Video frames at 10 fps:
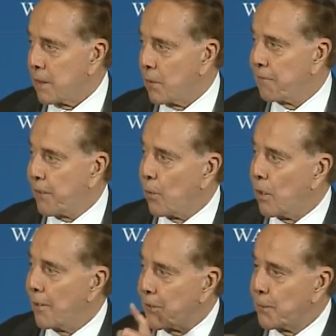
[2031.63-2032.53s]
We felt
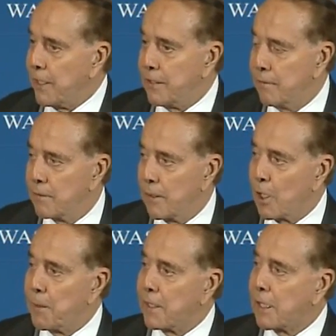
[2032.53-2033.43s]
Walter Reed
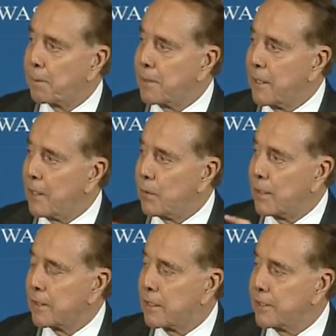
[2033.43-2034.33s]
ought to be kept in
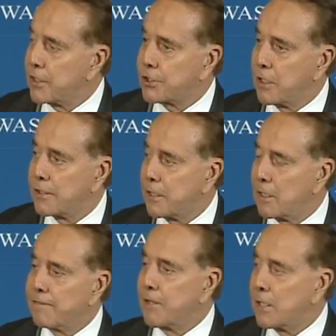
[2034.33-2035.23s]
A1 condition
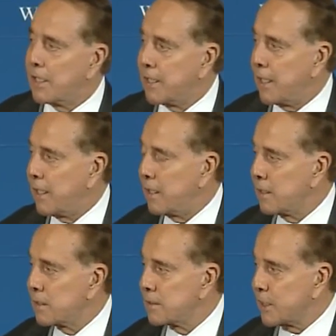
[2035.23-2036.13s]
until the very
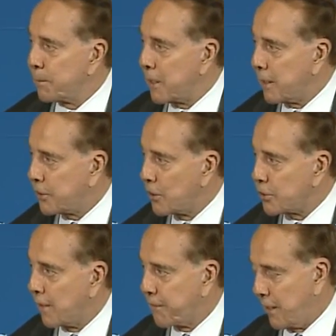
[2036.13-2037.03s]
day somebody
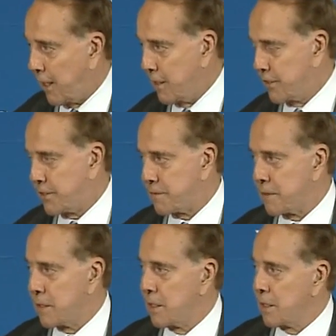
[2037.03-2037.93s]
turns off the lights.
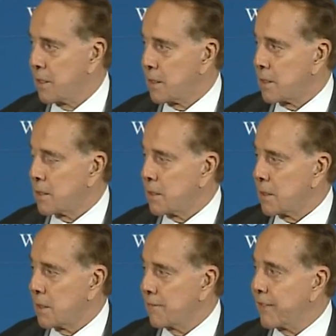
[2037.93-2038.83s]

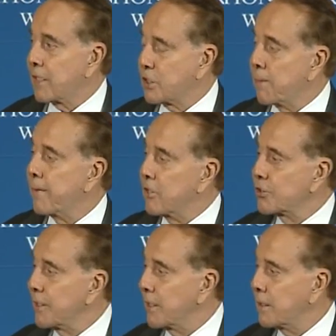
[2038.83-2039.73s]
In fact, some of
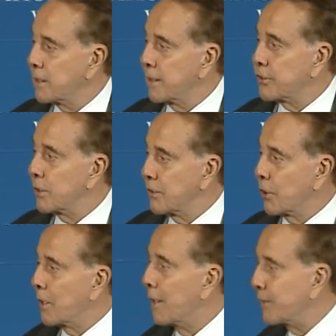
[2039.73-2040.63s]
us think they shouldn't
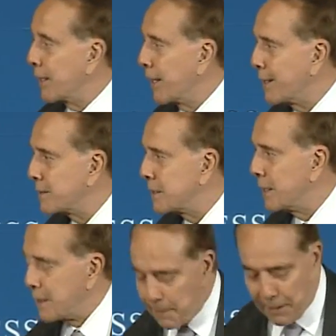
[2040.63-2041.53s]
turn off the lights,
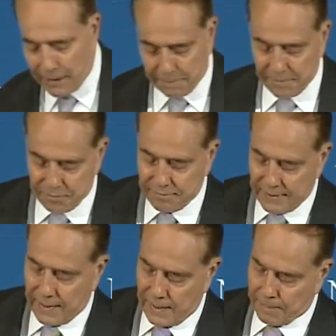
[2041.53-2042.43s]
but
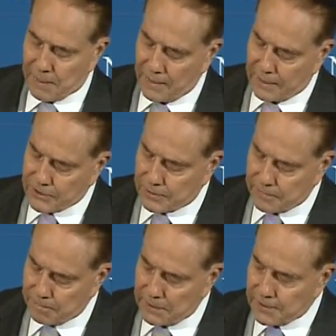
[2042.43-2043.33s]
apparently
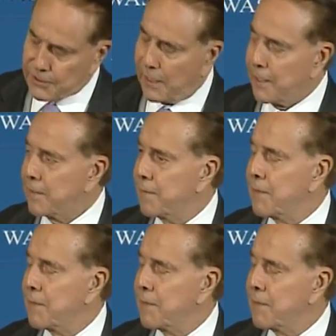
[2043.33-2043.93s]
that's been decided.